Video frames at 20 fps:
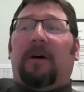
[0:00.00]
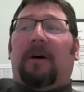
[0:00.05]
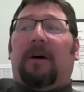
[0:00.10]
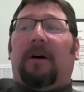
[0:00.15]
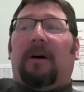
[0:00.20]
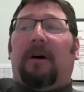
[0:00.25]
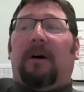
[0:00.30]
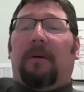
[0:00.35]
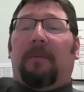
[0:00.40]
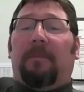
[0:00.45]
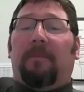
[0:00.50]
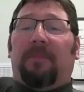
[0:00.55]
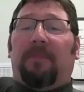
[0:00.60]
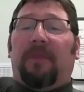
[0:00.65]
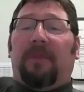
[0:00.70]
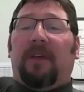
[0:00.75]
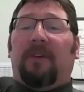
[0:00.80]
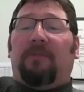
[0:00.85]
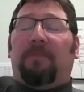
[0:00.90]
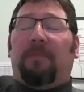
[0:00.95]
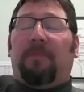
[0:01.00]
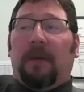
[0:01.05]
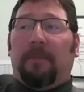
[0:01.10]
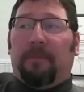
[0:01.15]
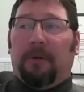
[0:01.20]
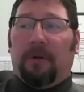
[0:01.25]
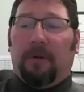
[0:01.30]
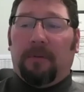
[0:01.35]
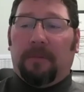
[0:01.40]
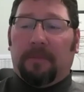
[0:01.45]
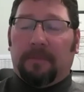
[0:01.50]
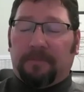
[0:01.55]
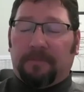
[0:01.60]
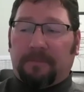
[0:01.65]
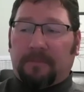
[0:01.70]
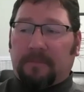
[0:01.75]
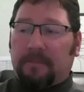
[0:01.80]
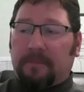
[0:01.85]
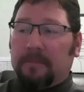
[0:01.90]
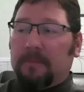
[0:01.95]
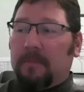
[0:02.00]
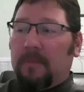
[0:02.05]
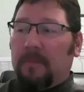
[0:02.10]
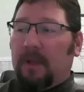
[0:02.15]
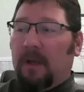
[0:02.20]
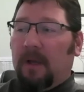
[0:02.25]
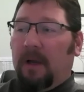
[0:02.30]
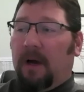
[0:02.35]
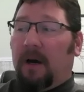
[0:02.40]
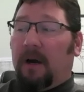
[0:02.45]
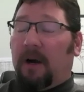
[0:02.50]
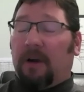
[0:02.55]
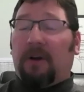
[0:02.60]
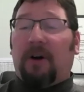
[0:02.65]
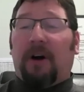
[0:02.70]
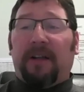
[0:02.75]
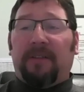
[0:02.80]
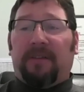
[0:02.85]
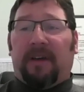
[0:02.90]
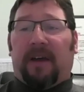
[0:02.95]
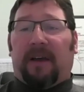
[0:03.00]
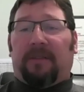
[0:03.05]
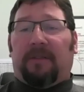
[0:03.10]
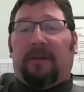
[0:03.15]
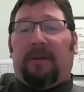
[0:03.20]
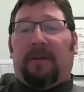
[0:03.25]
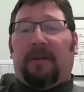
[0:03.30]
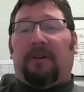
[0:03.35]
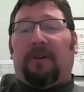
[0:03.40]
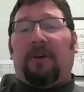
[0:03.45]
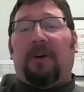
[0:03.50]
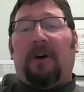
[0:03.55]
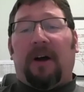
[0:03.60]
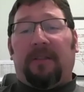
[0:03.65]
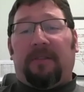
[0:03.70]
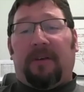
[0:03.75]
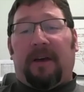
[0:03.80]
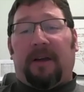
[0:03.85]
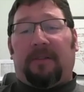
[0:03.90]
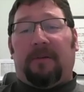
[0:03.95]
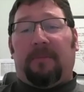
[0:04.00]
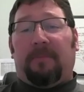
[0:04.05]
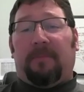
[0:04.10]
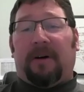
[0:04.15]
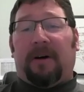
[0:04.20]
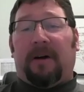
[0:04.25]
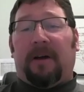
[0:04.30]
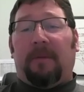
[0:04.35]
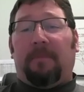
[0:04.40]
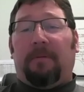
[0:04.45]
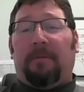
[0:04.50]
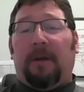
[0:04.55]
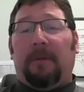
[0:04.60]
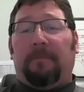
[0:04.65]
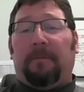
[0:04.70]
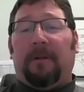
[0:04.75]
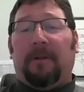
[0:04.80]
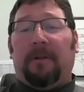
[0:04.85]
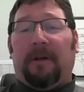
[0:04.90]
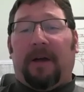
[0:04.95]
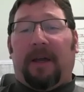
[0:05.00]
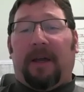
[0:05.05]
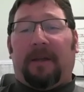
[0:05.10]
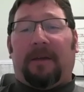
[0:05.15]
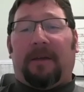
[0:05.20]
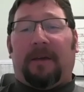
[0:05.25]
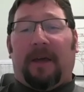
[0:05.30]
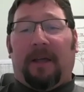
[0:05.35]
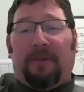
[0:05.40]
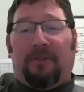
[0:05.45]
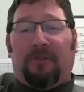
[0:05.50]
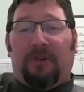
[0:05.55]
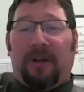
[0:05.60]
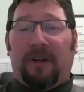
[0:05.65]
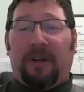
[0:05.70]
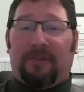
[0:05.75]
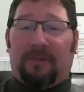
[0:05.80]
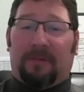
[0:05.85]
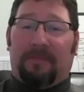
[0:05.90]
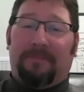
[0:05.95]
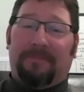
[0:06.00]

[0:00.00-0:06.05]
um, these people uh, are contacted, and they're contacted by people like Gail Johnson.